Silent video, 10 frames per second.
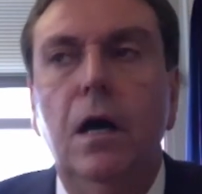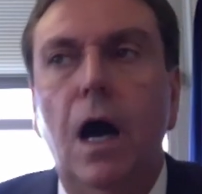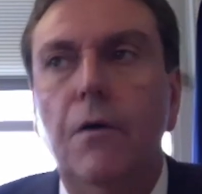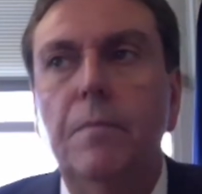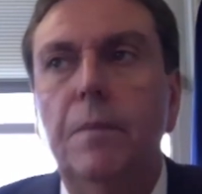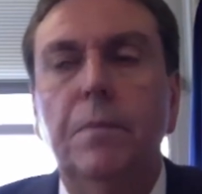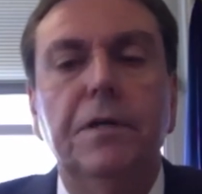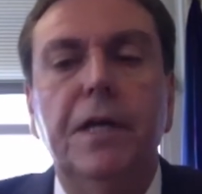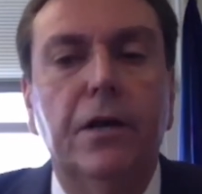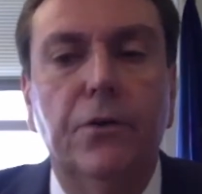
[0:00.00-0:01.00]
I remember
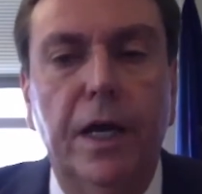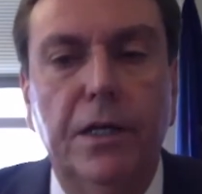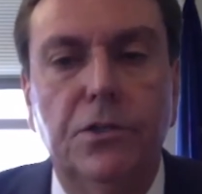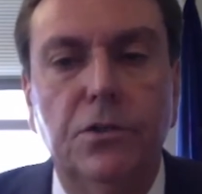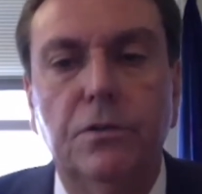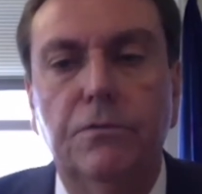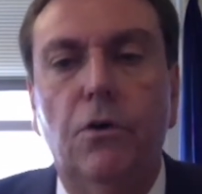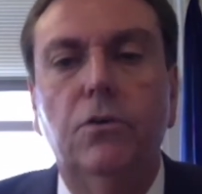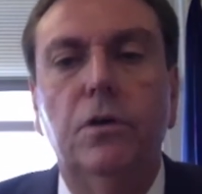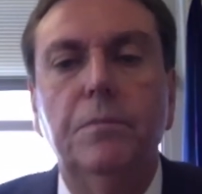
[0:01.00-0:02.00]
Nick Griggs, who's a
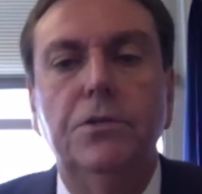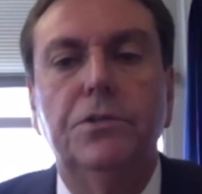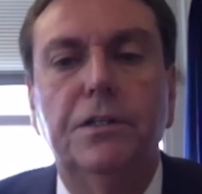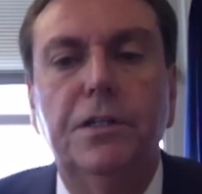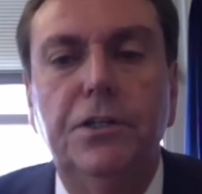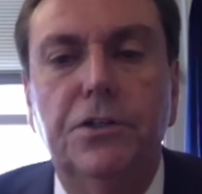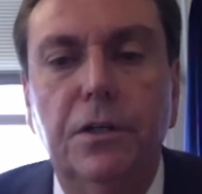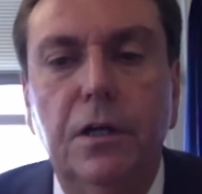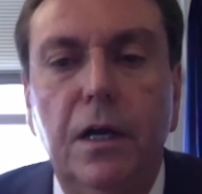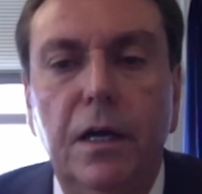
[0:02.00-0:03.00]
vocal music
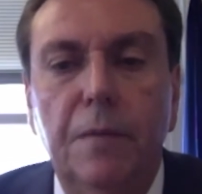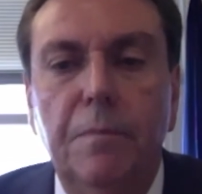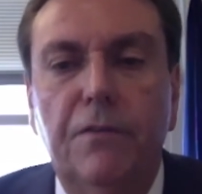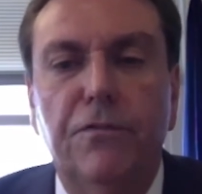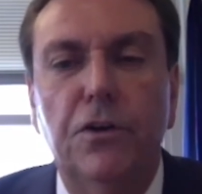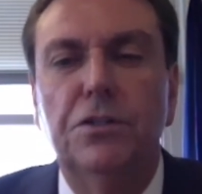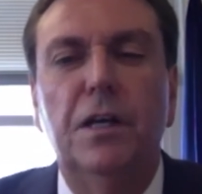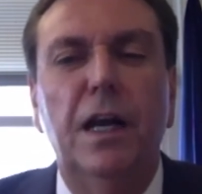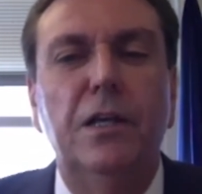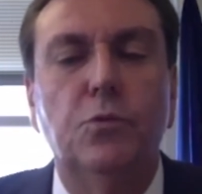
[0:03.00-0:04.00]
teacher in
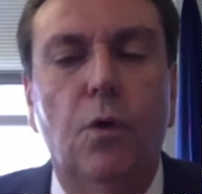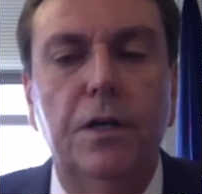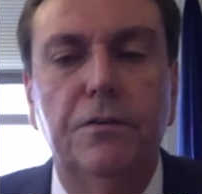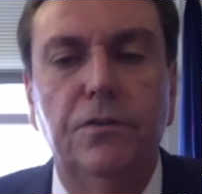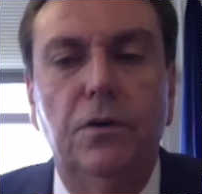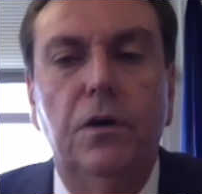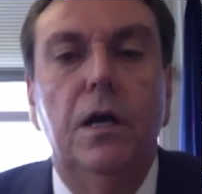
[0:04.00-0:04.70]
McPherson, and he's wonderful.